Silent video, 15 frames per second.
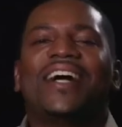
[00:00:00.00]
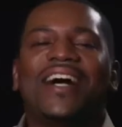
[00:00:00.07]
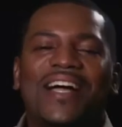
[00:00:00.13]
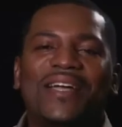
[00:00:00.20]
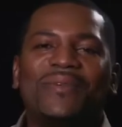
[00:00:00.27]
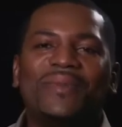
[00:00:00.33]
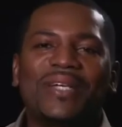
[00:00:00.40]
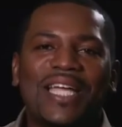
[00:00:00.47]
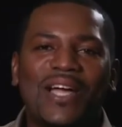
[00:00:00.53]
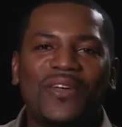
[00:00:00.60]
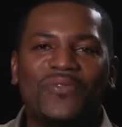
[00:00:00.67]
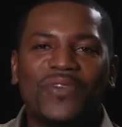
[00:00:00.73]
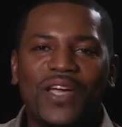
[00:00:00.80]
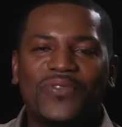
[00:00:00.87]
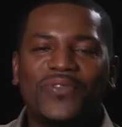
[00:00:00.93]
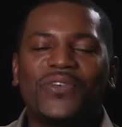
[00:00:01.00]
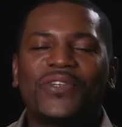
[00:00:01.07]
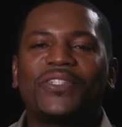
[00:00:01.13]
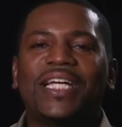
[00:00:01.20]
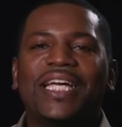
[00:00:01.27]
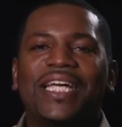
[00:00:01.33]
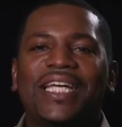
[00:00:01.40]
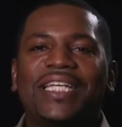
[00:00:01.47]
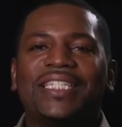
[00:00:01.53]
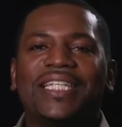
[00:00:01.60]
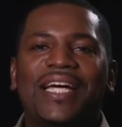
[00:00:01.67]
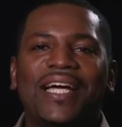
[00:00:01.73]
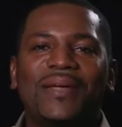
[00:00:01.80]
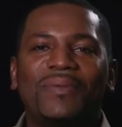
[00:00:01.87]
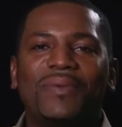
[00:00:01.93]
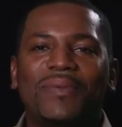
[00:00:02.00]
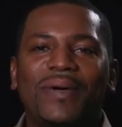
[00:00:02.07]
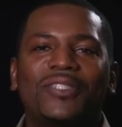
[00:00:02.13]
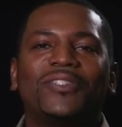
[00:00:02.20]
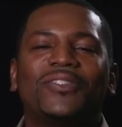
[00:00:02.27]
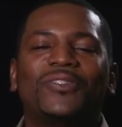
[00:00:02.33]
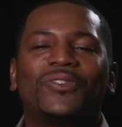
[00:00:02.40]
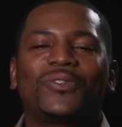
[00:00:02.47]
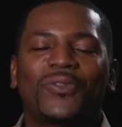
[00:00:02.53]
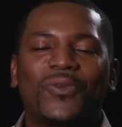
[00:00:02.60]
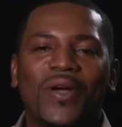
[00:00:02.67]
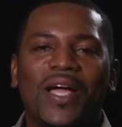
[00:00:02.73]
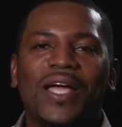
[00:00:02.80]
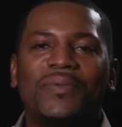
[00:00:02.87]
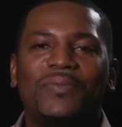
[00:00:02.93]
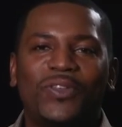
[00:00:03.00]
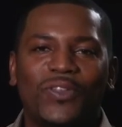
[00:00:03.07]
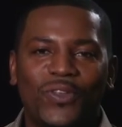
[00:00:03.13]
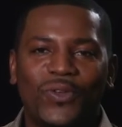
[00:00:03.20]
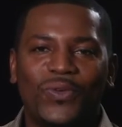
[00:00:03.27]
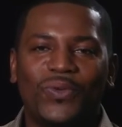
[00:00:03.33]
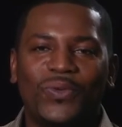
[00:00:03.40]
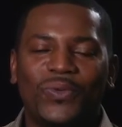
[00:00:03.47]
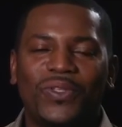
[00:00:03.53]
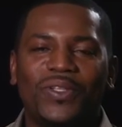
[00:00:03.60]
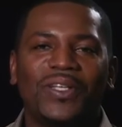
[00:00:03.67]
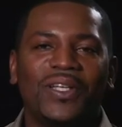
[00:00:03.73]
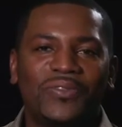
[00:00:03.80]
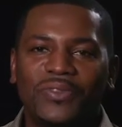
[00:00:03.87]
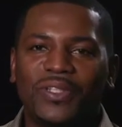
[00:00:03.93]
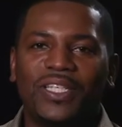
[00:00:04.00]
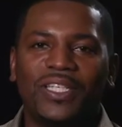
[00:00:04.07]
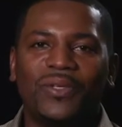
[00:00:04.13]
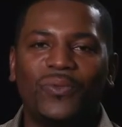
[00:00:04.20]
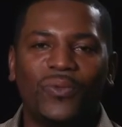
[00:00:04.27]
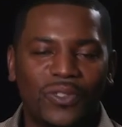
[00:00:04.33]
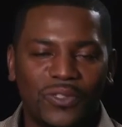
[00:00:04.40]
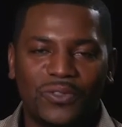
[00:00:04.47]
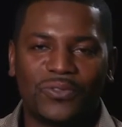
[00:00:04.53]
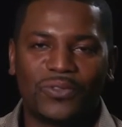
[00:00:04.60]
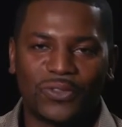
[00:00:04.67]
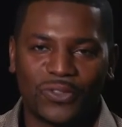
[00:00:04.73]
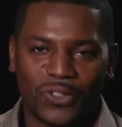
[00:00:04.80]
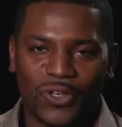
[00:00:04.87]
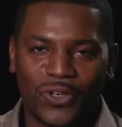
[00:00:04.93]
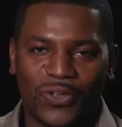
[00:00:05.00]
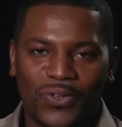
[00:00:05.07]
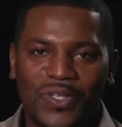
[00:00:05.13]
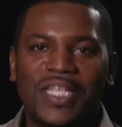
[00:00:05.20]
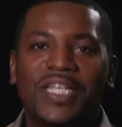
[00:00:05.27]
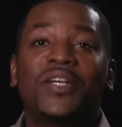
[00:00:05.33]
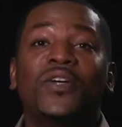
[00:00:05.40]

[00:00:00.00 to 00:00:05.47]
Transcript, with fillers: Hi, I'm Mekhi Phifer, and I am about to describe to you the lovely, wonderful show,